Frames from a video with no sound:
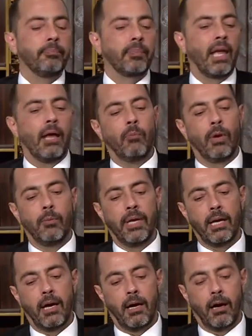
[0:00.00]
And when we
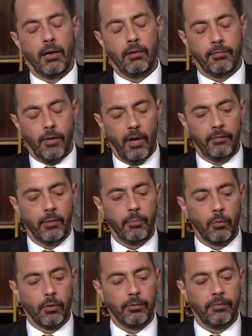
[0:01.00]
are involved in
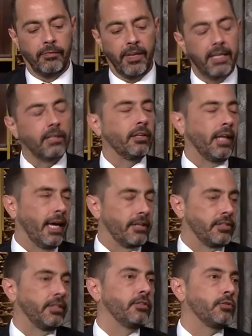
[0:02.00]
motor vehicle
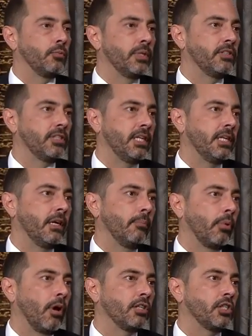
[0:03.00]
accidents, we see a
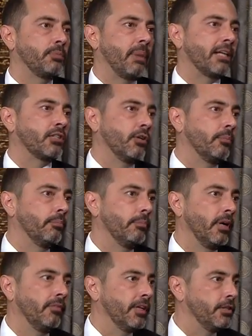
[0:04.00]
broad spectrum
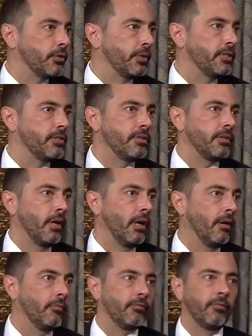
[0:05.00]
of injuries,
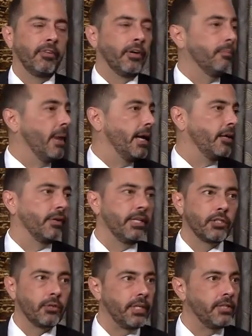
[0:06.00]
from very minor
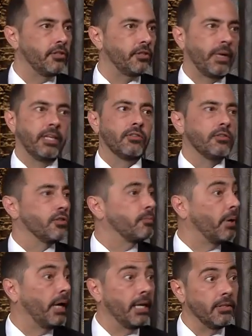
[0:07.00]
injuries, strains and
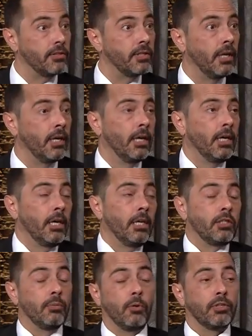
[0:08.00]
sprains,
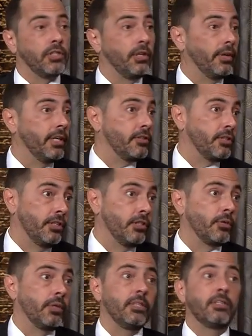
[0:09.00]
to more serious
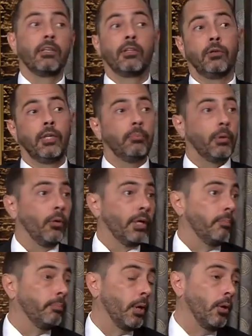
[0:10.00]
injuries, including
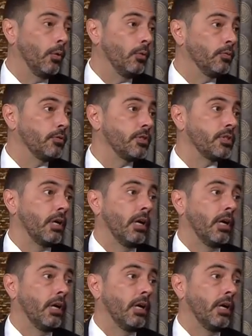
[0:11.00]
broken bones,